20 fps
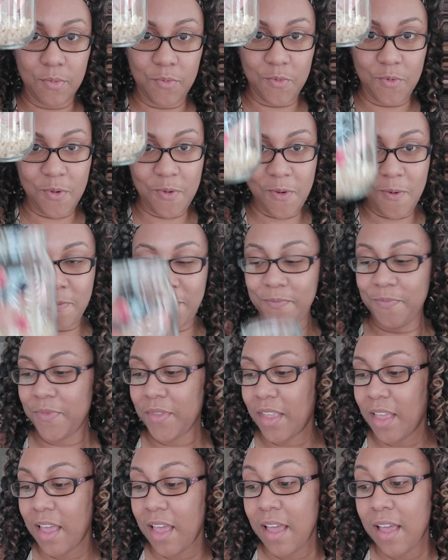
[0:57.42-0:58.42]
Whoop.
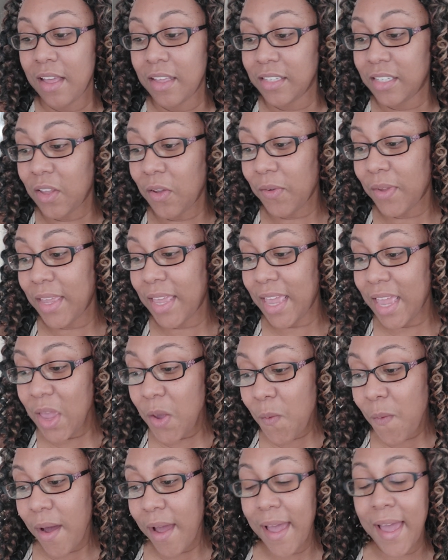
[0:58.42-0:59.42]
So
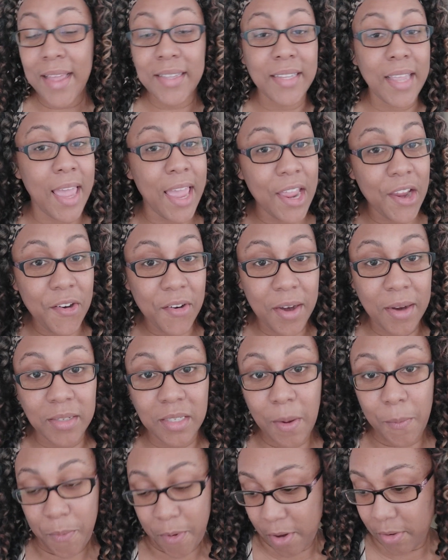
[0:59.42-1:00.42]
quinoa has 8
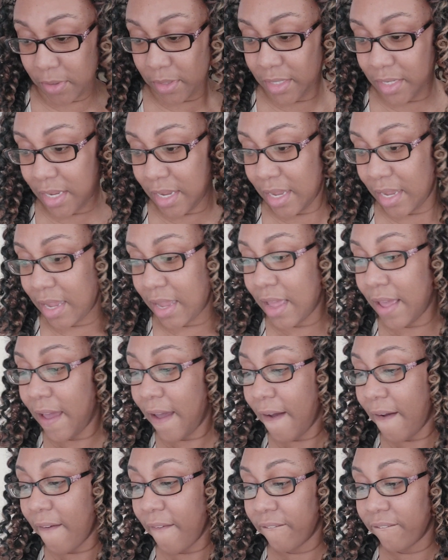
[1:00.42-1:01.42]
grams of protein,
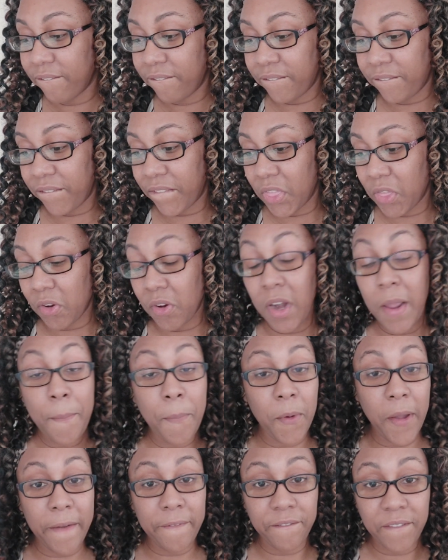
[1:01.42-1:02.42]

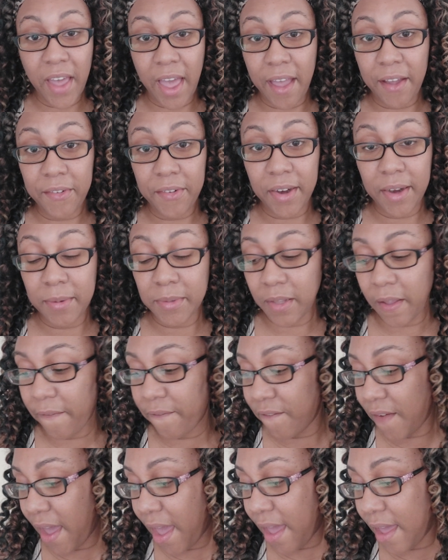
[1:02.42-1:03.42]
3.5 grams
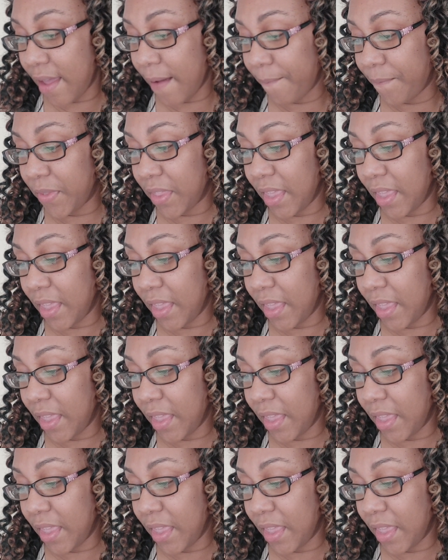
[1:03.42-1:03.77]
of fat,